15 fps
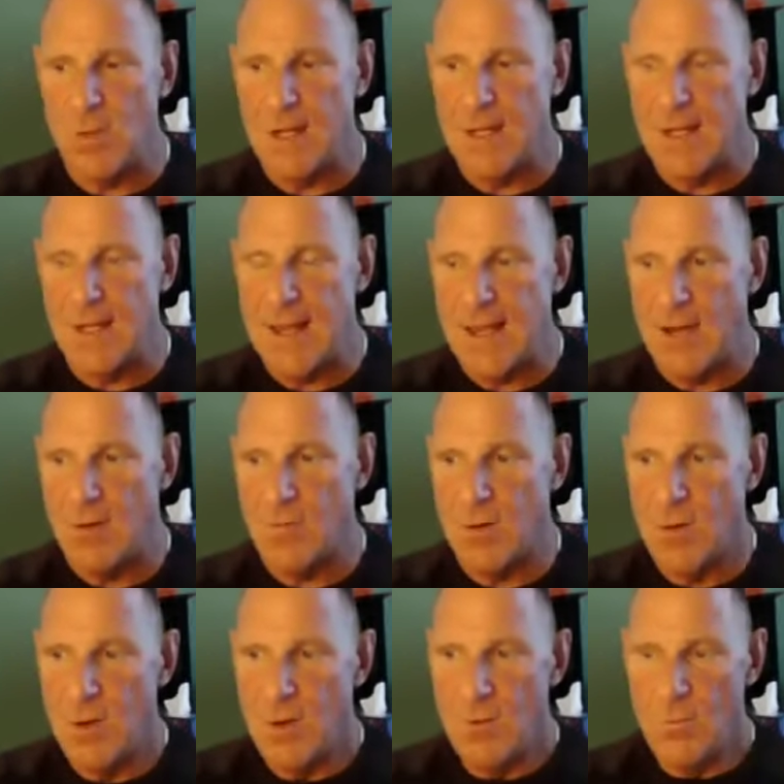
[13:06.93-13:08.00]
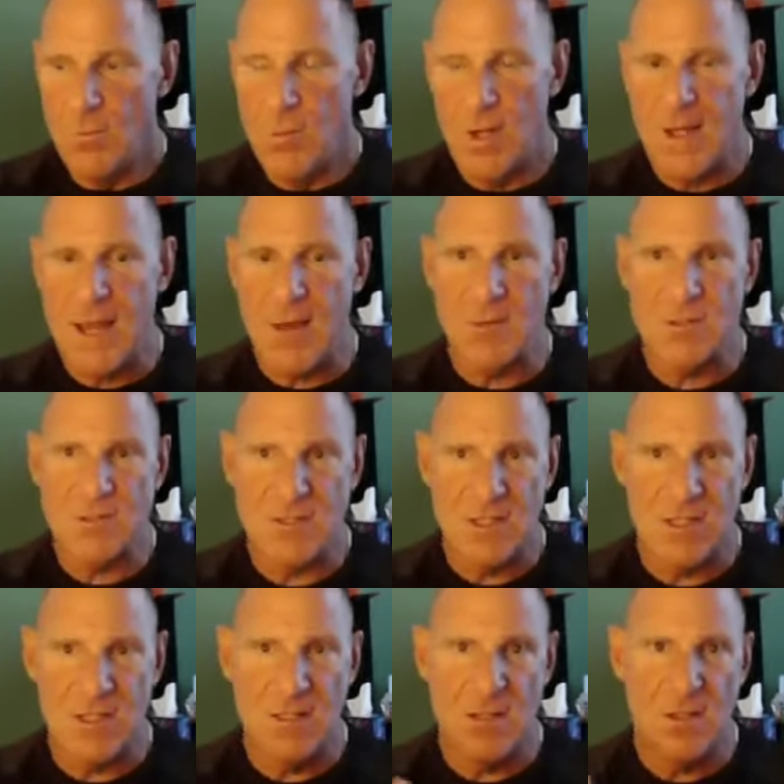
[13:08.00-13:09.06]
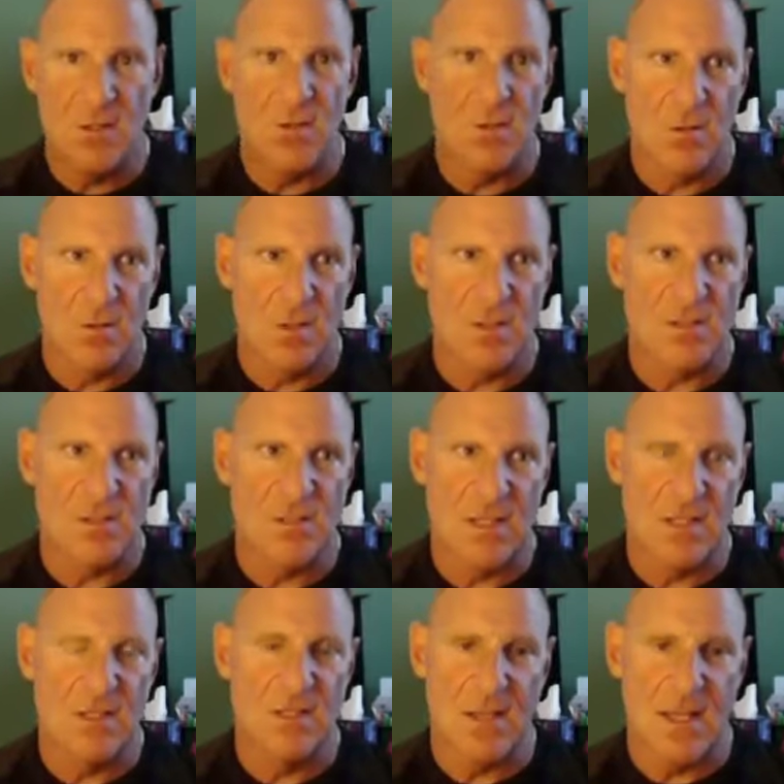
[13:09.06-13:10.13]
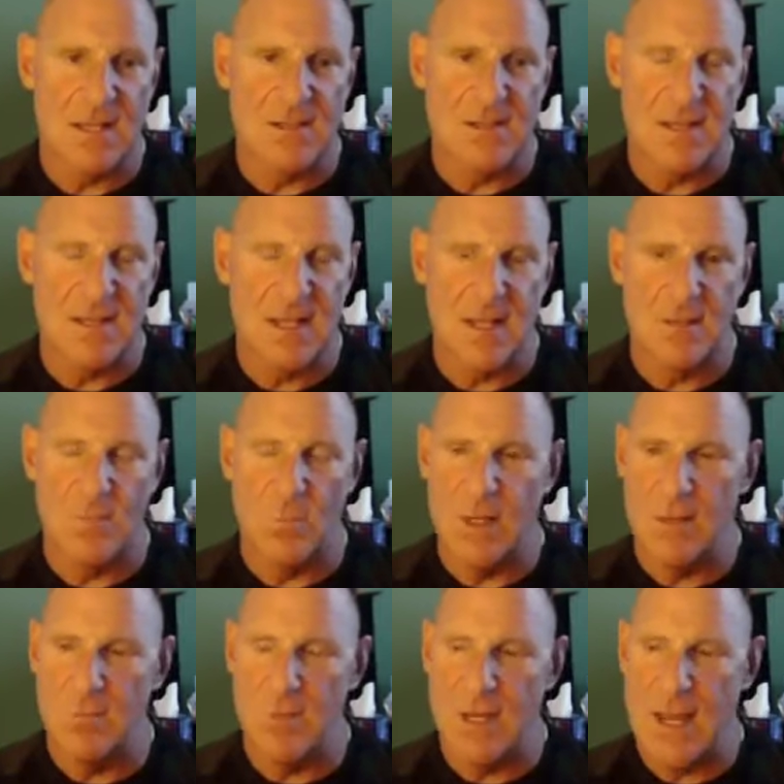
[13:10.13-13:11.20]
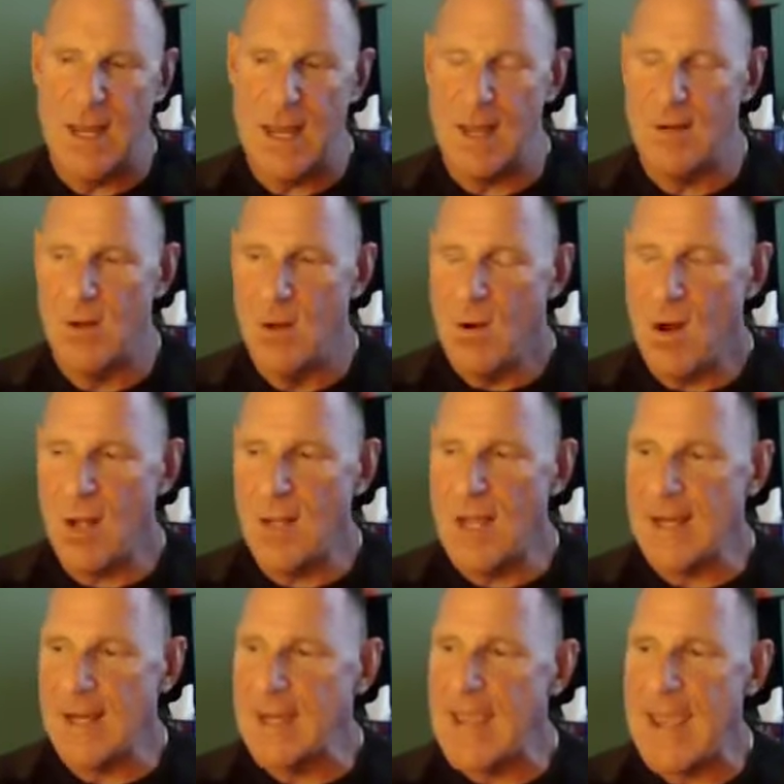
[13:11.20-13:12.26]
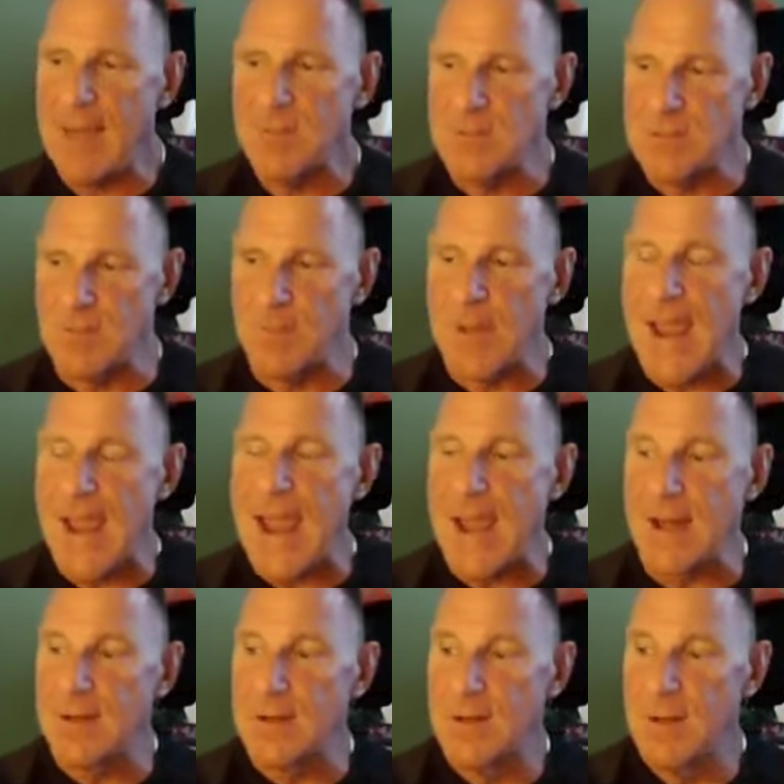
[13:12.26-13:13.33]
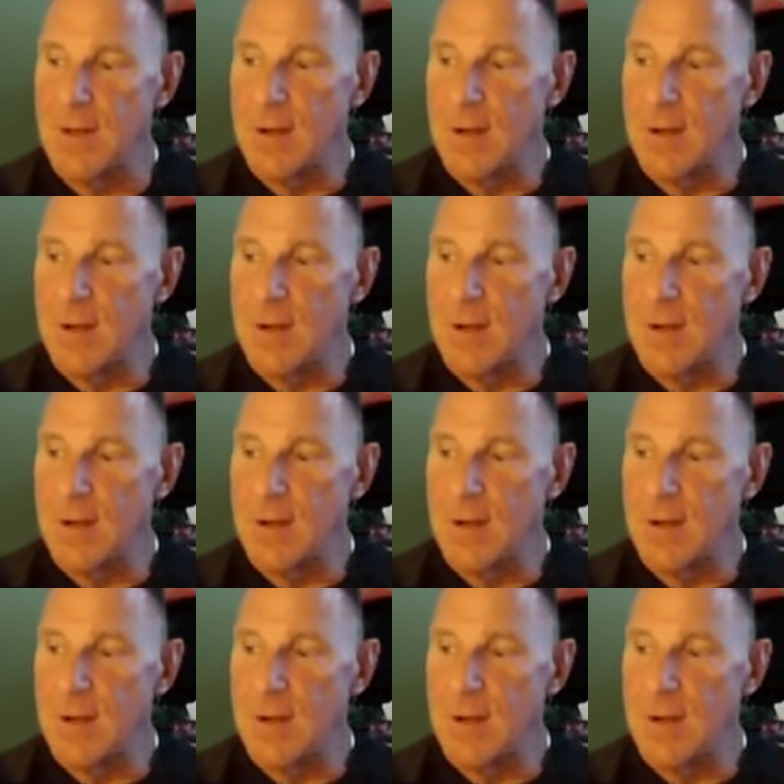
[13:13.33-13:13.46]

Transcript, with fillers: We are now we're now a senior a senior led team. We we had all our captains are back.